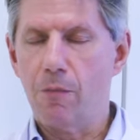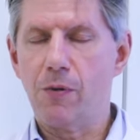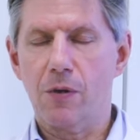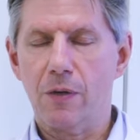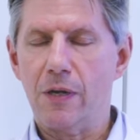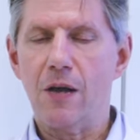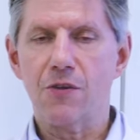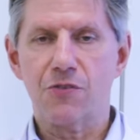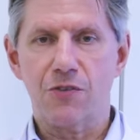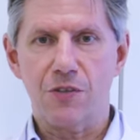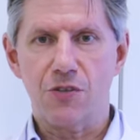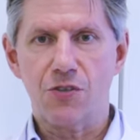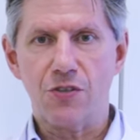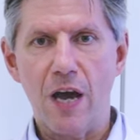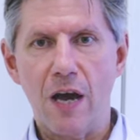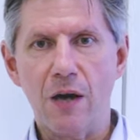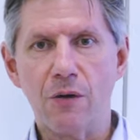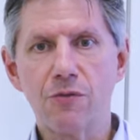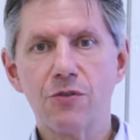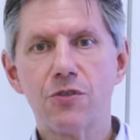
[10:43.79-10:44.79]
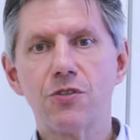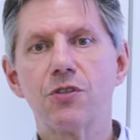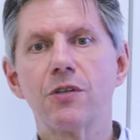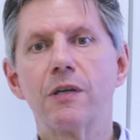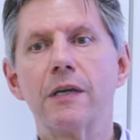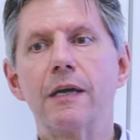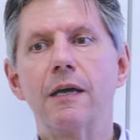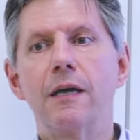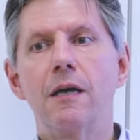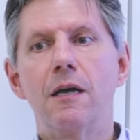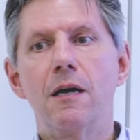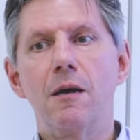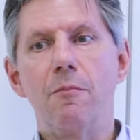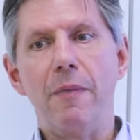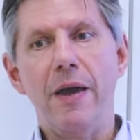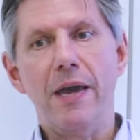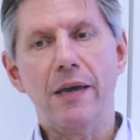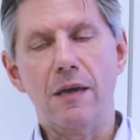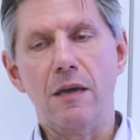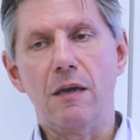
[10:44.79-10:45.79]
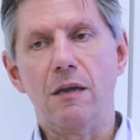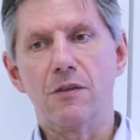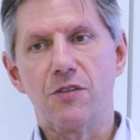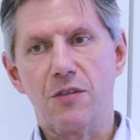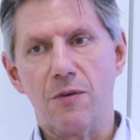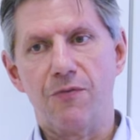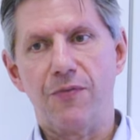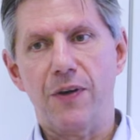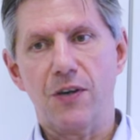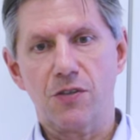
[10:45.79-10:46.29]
pronouncing sounds, making some